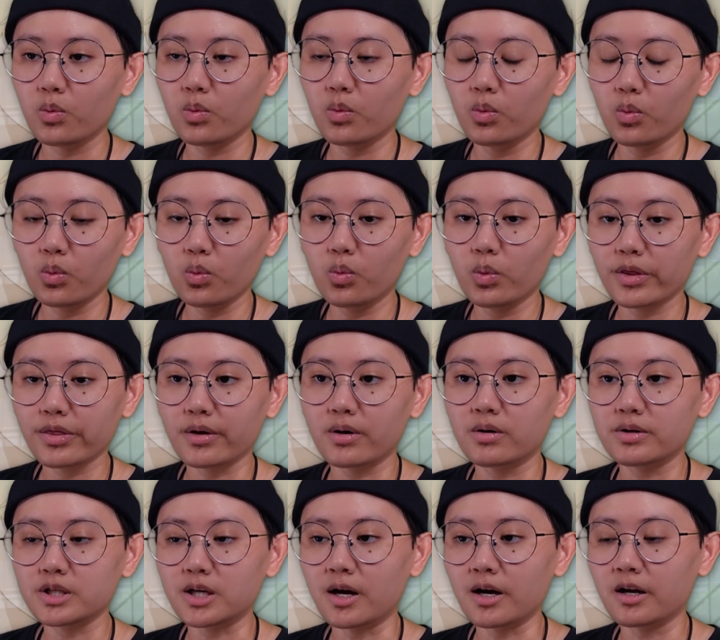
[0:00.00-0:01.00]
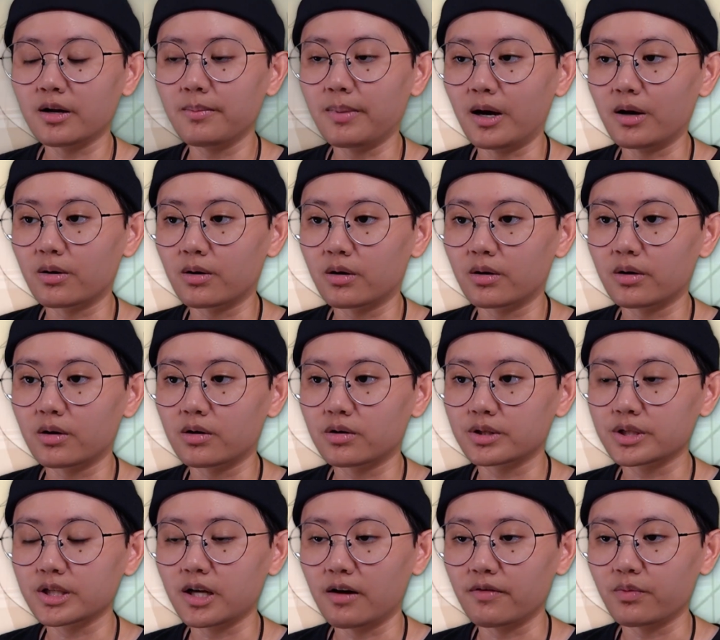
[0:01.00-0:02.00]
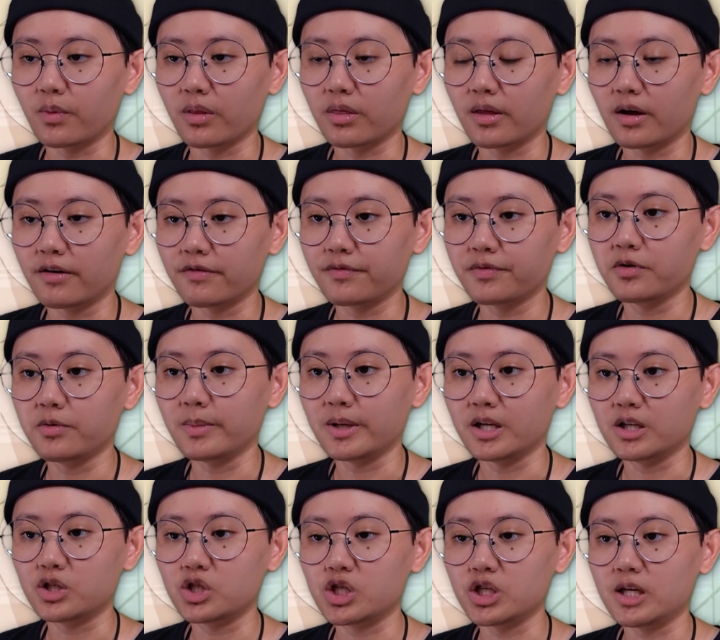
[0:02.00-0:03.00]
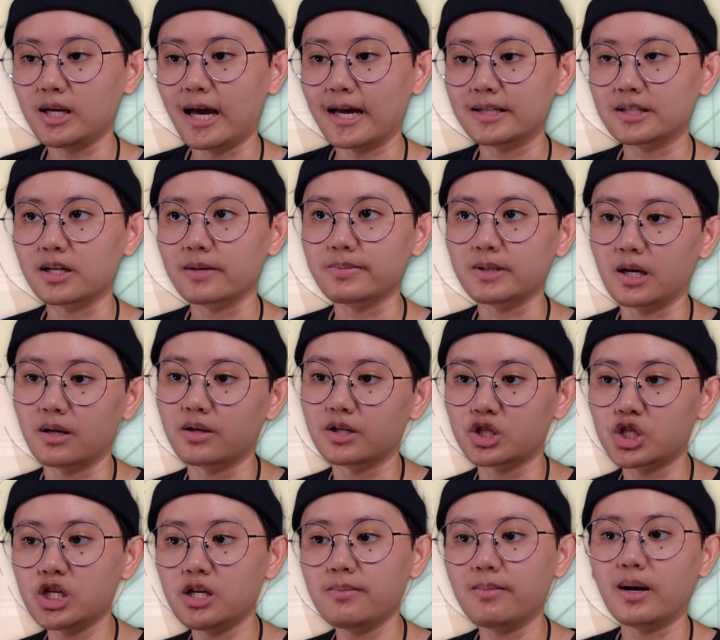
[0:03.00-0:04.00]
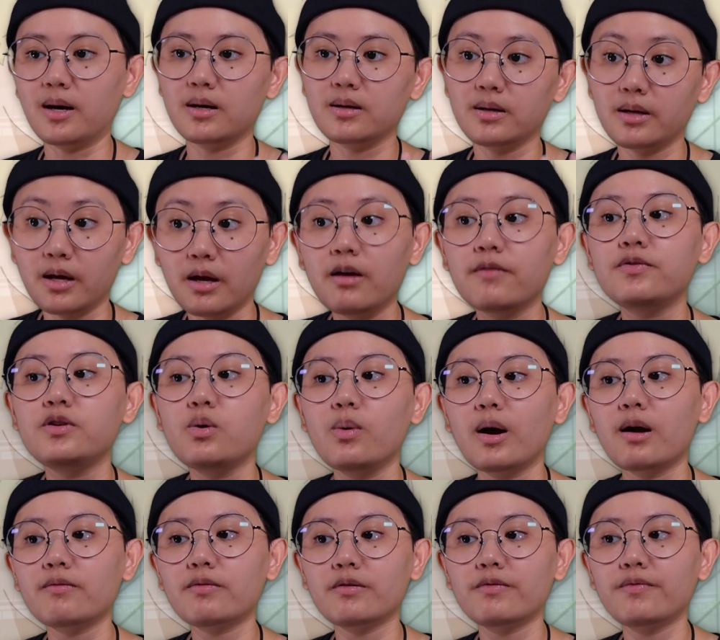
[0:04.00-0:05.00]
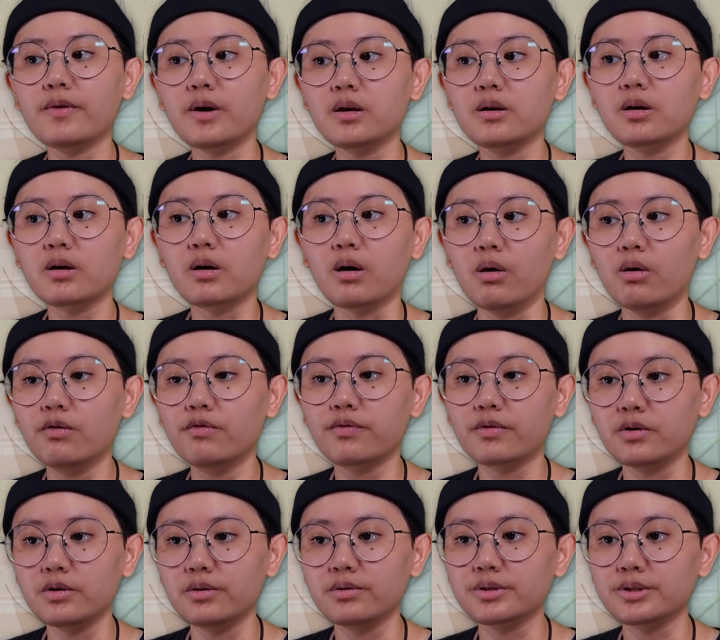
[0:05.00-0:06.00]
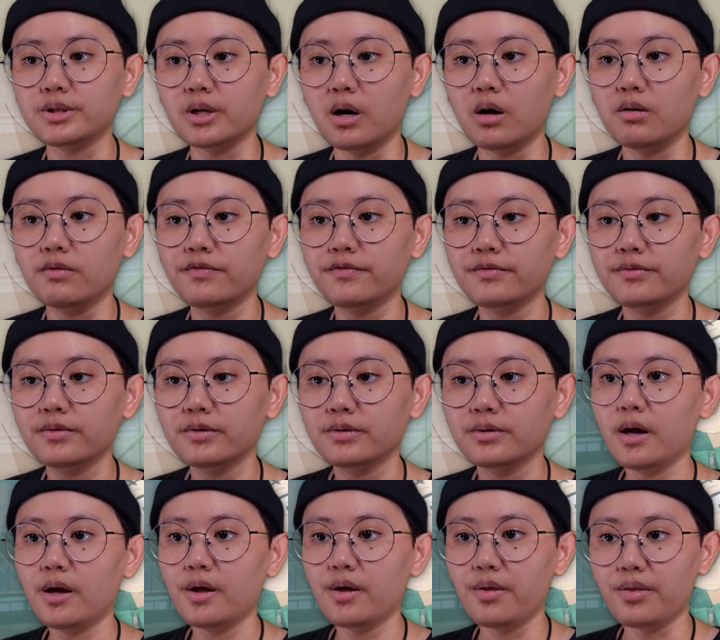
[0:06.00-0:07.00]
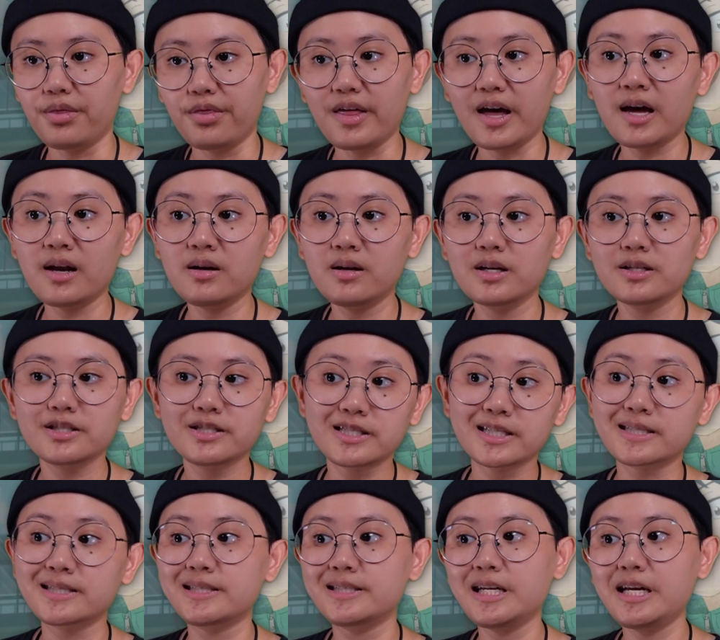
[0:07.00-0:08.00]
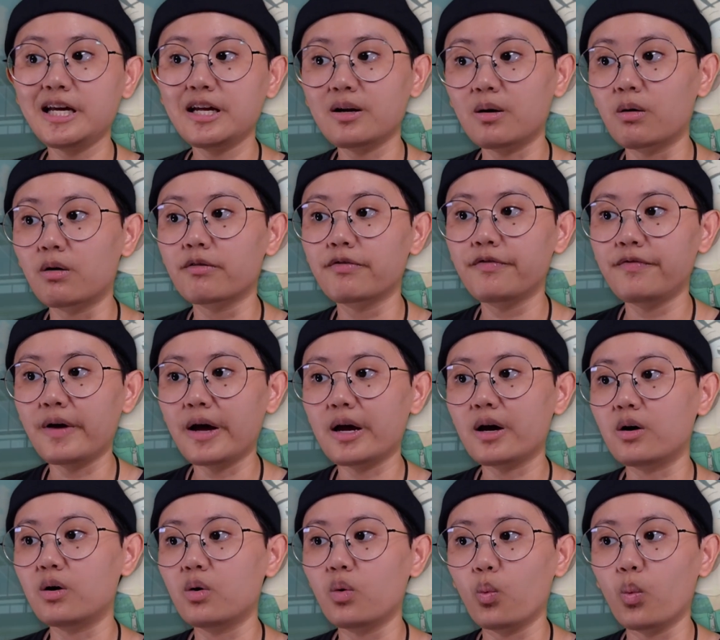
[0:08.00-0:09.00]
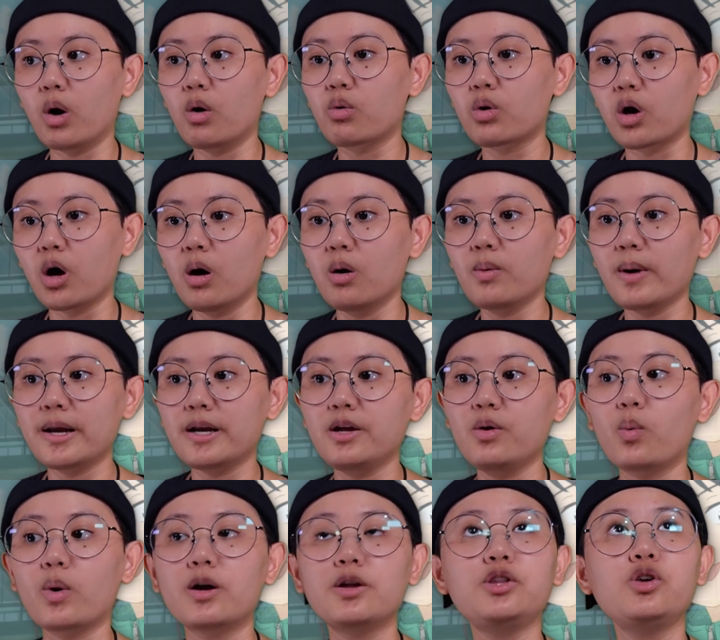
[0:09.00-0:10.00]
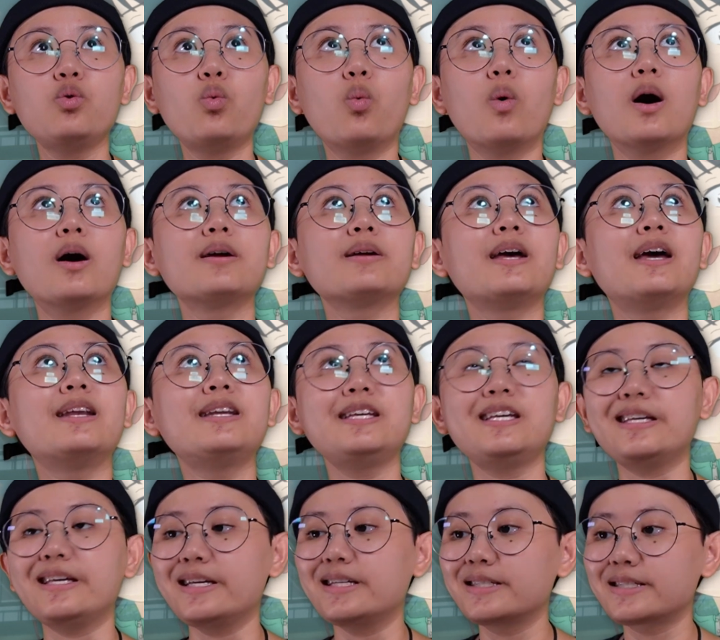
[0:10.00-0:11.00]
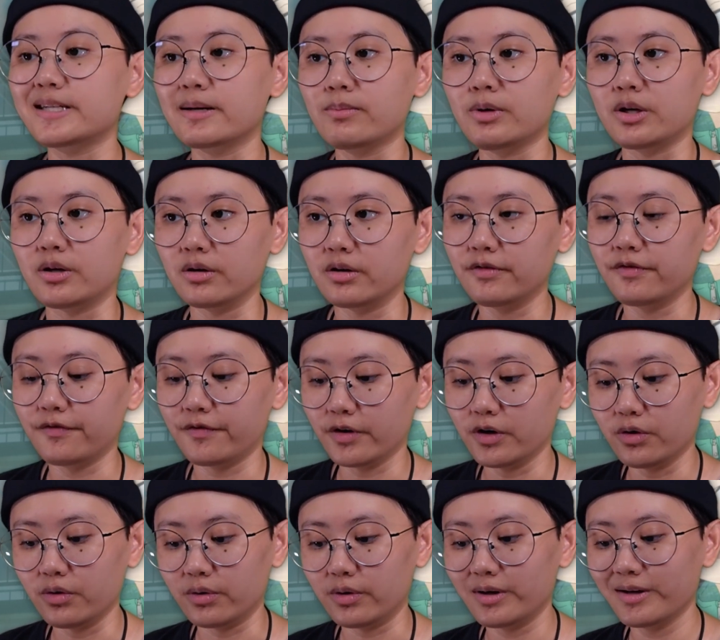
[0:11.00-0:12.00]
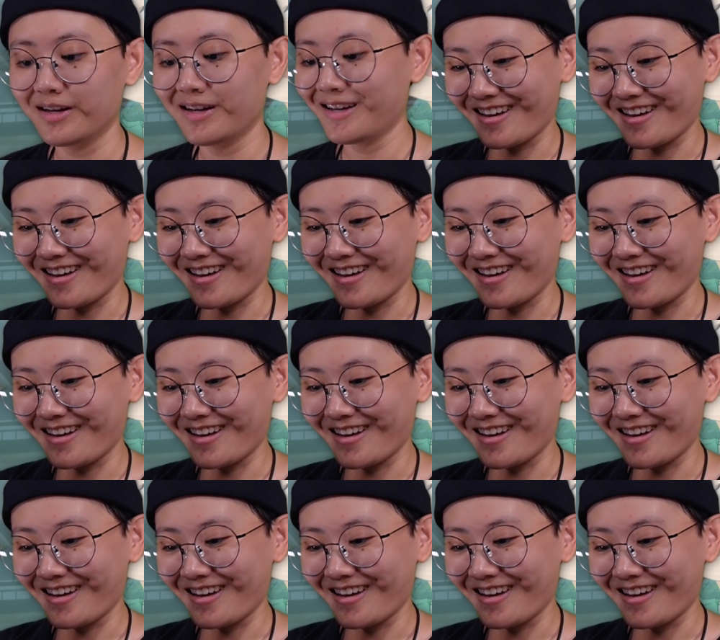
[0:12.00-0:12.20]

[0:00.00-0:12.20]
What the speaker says: with her talking about her stuff with Fumi, she ends up telling Shima, if you ever find a goal for yourself, then succeed or fail, well, go anywhere you want and eat some good food.